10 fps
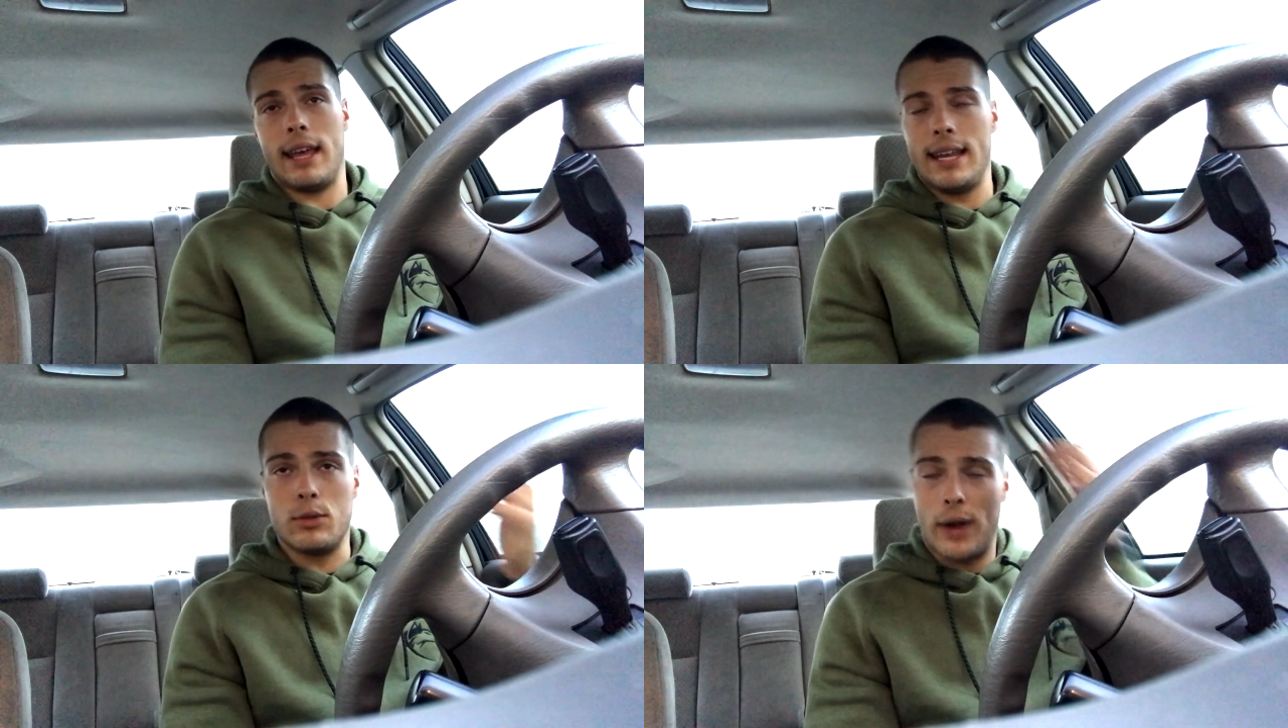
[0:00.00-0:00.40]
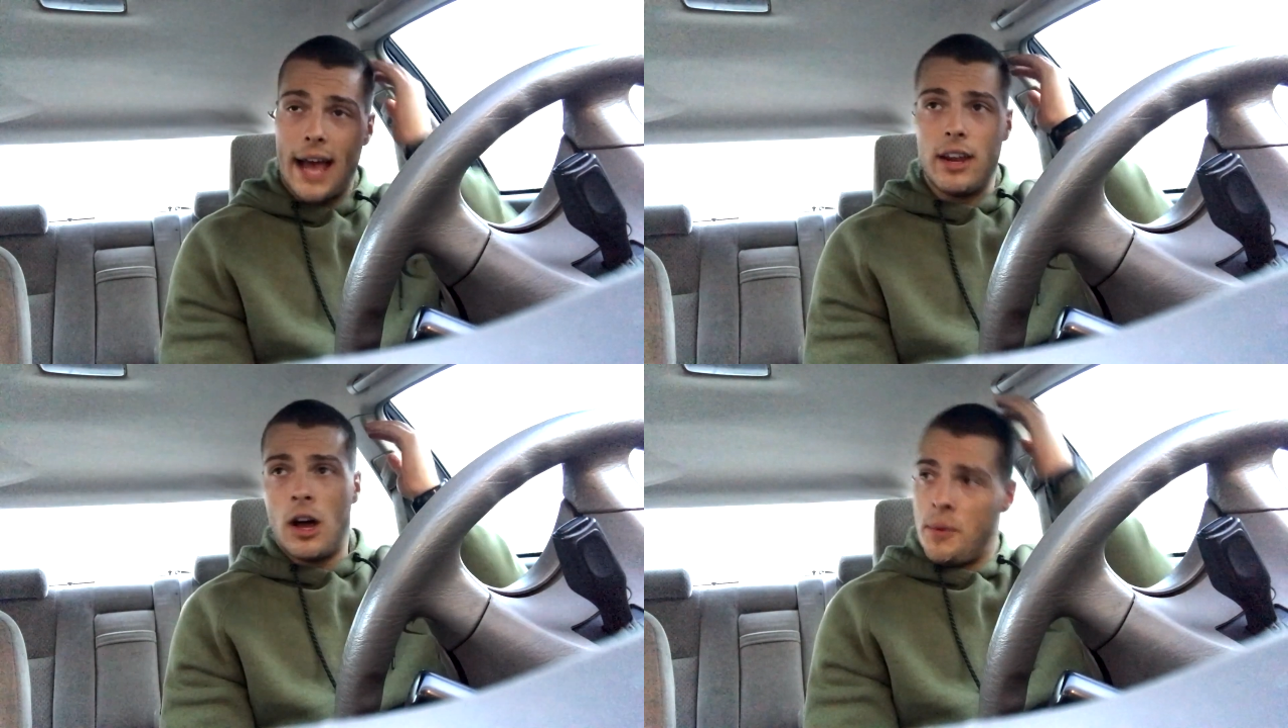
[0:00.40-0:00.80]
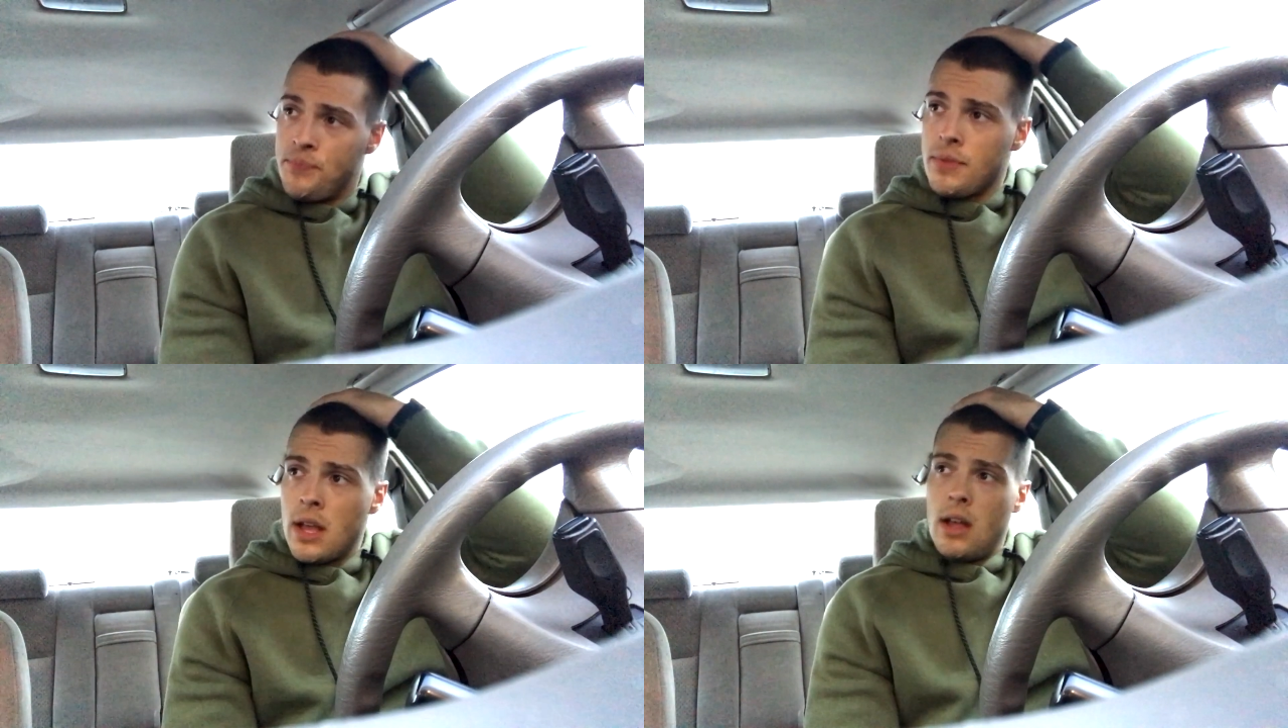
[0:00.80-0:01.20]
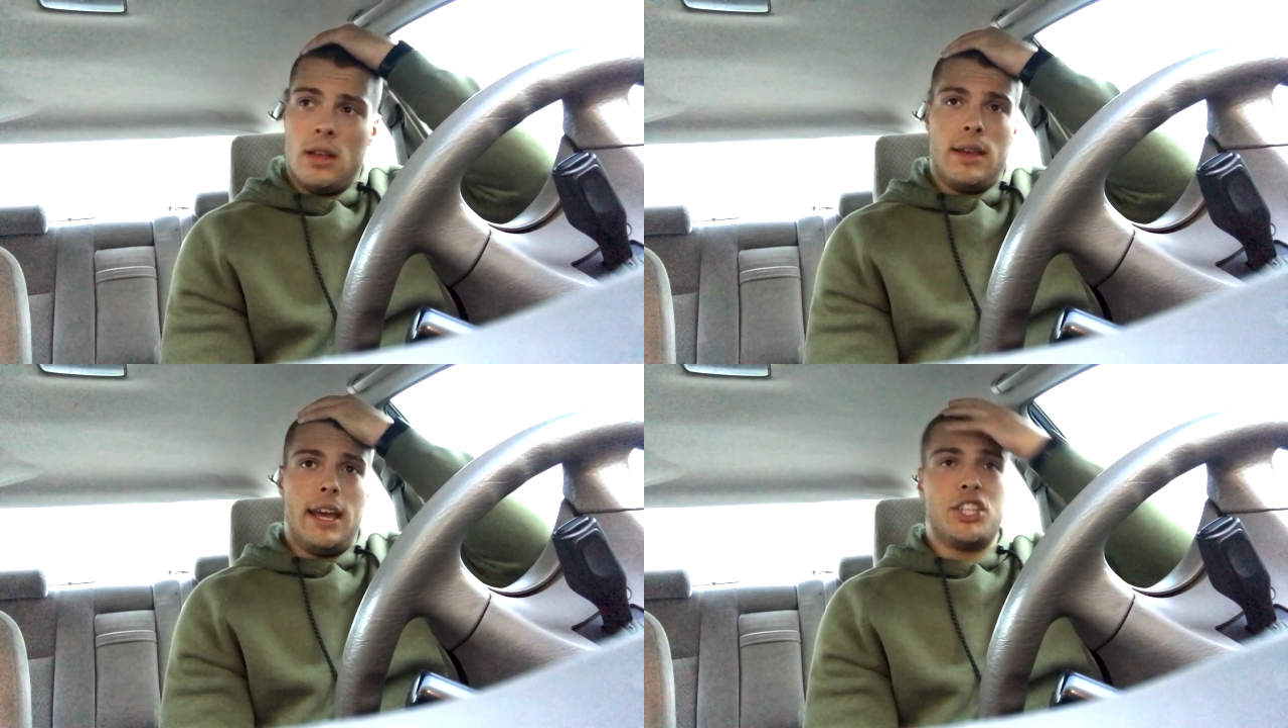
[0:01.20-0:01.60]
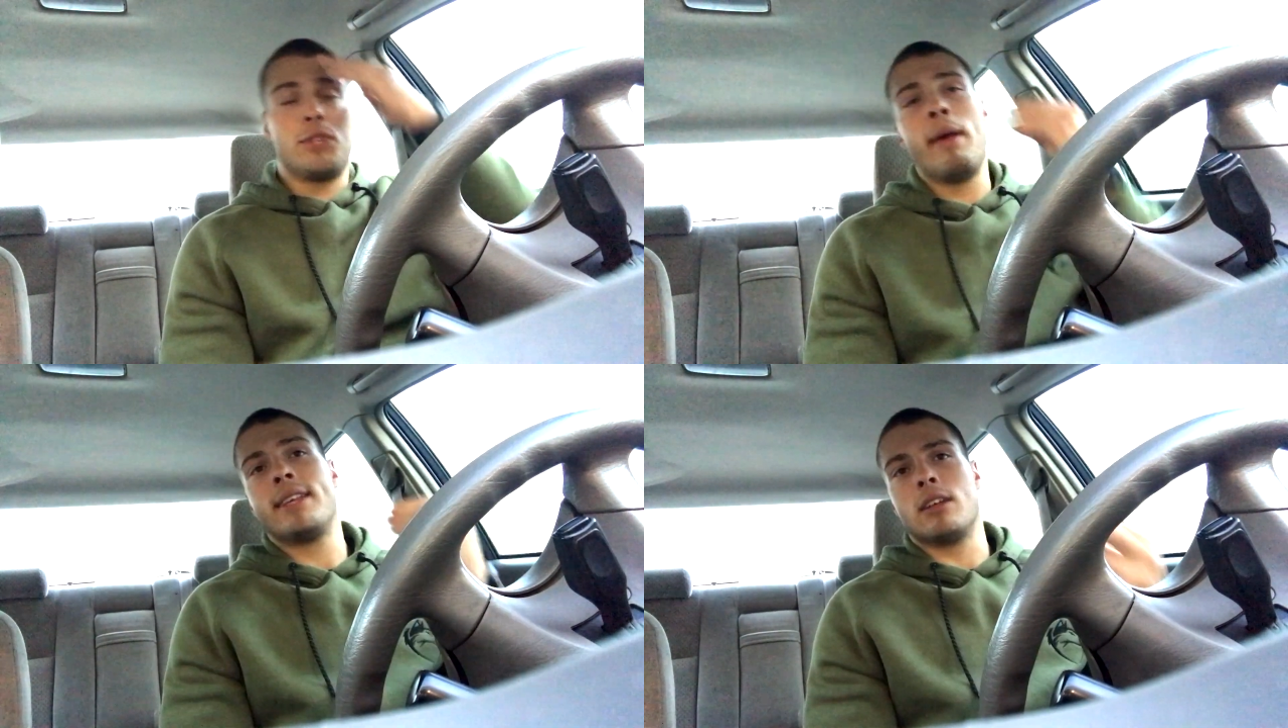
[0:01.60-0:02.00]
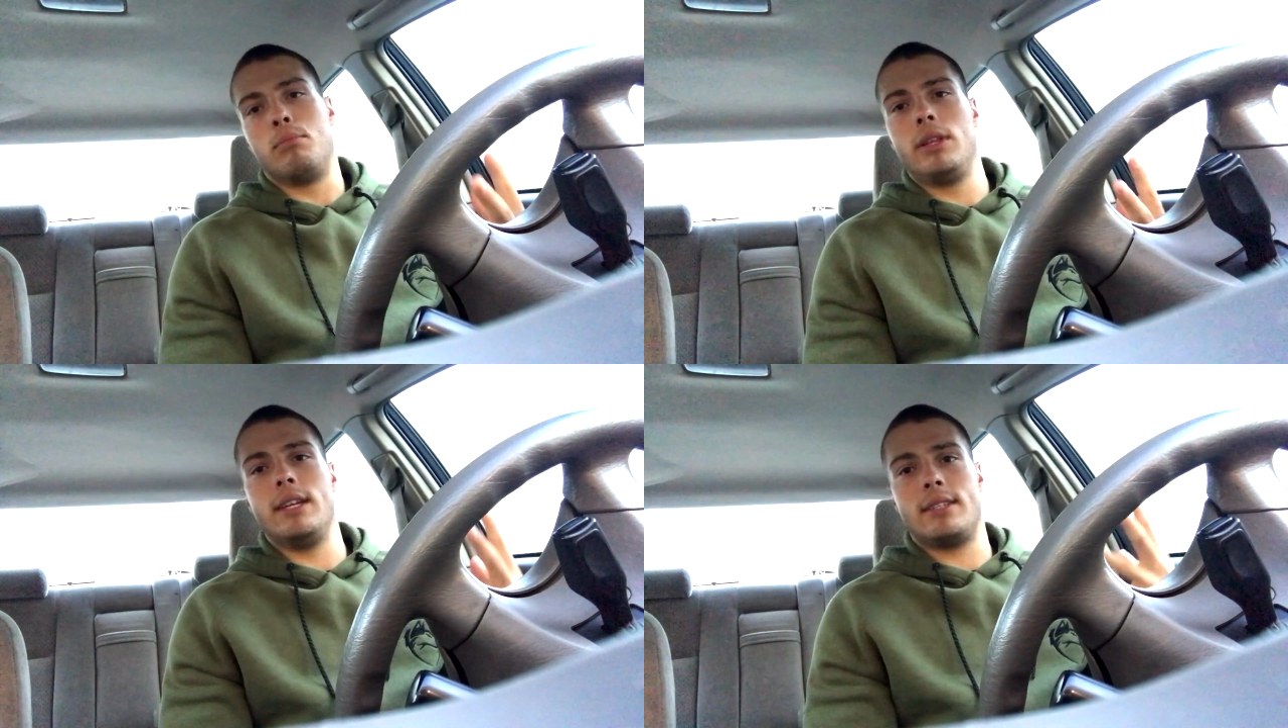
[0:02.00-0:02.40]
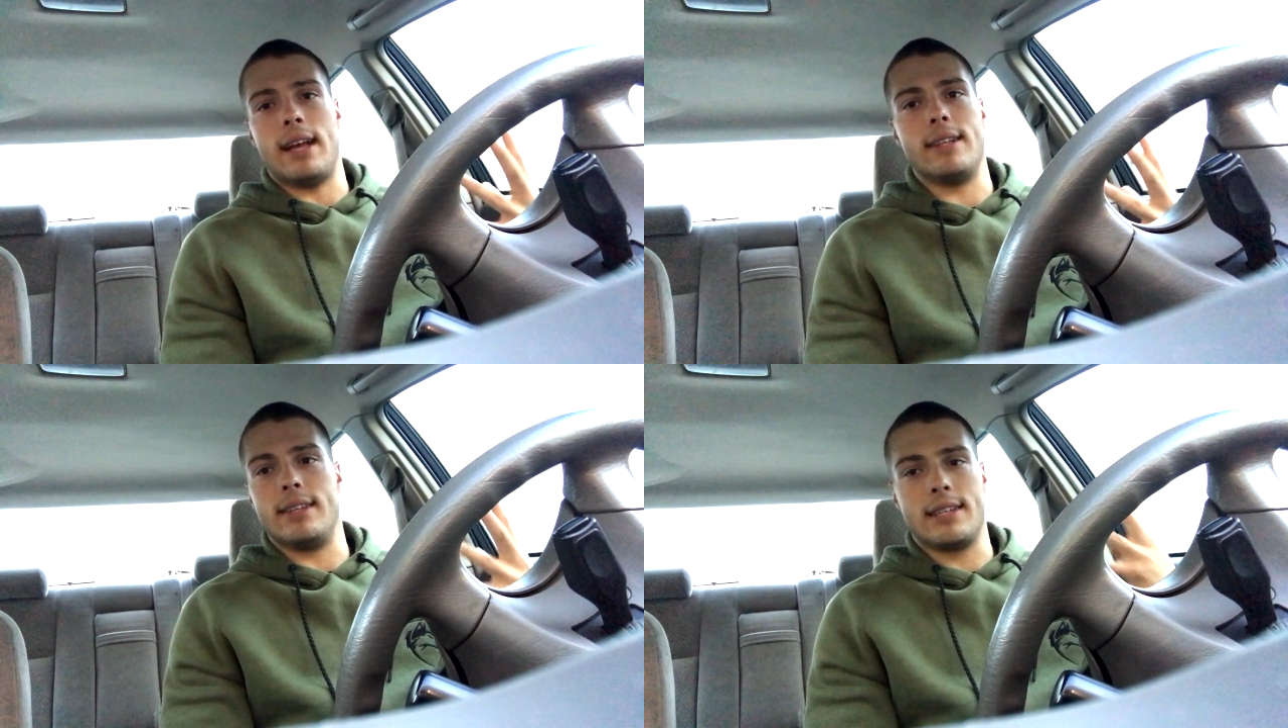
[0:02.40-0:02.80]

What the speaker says: at least what I know, it just makes complete sense.